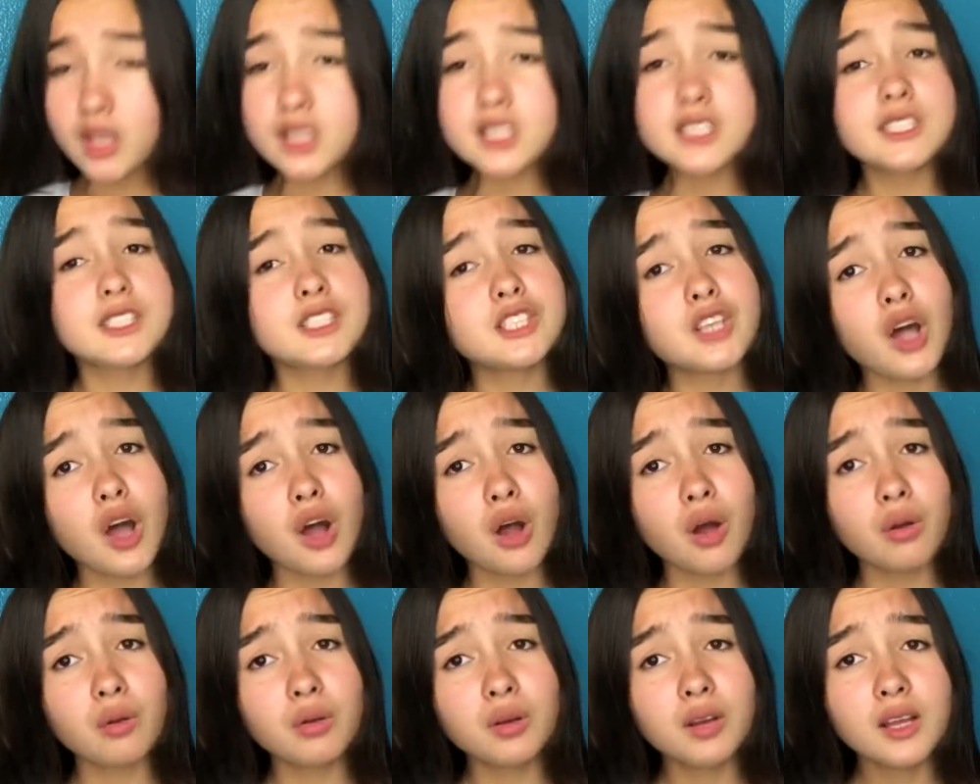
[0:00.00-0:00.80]

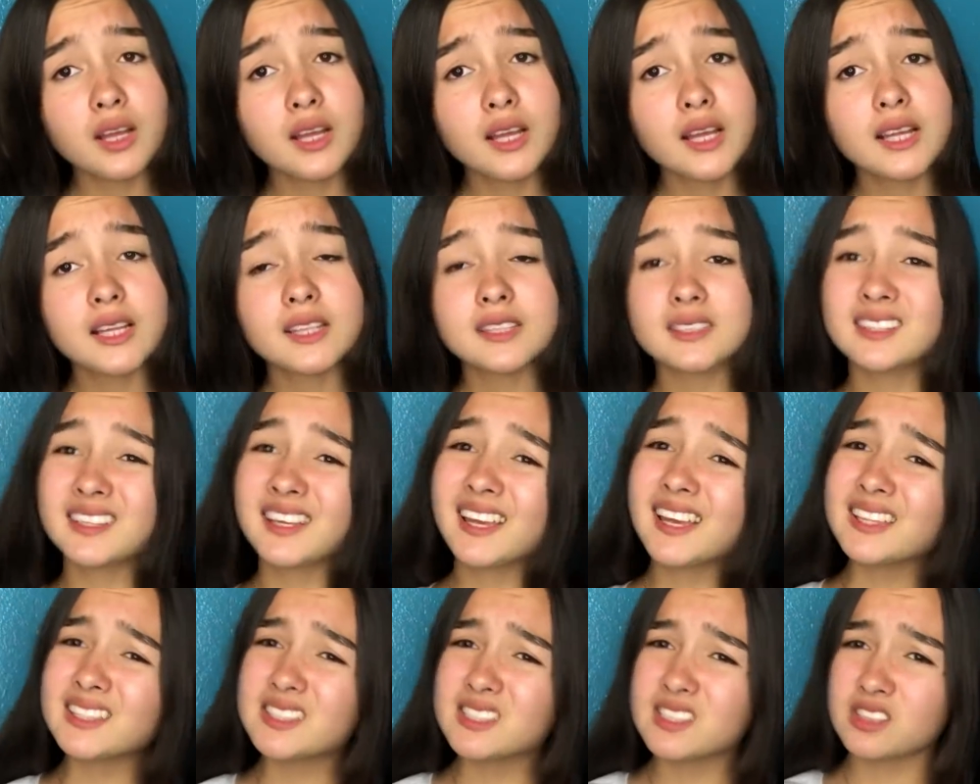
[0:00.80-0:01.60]
So, to
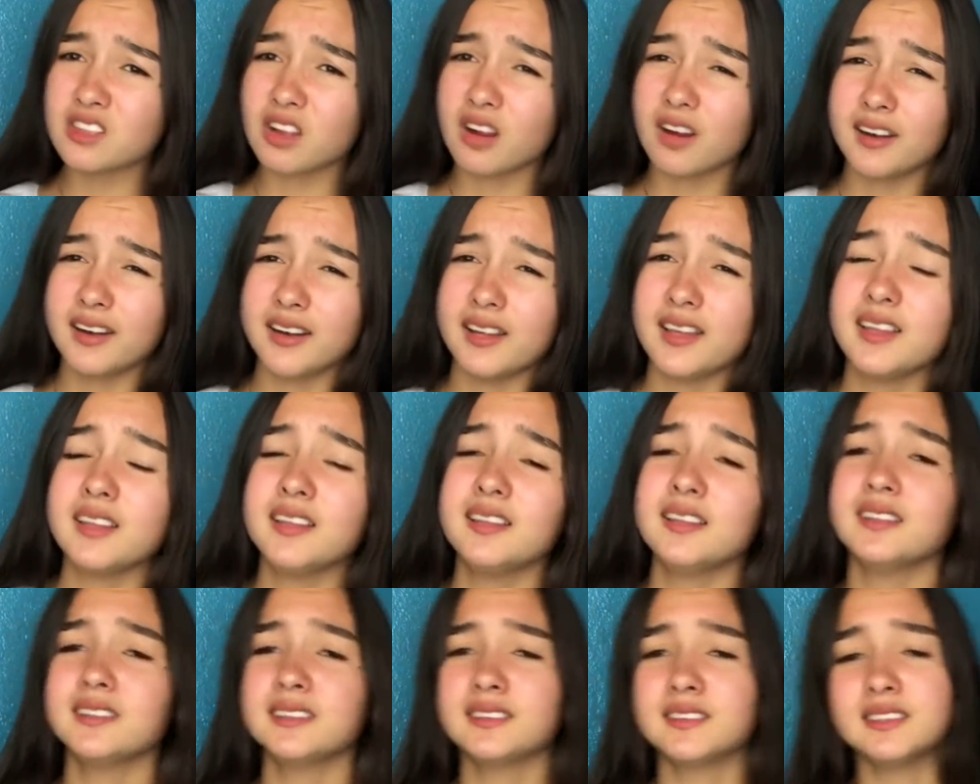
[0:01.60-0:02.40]
get started,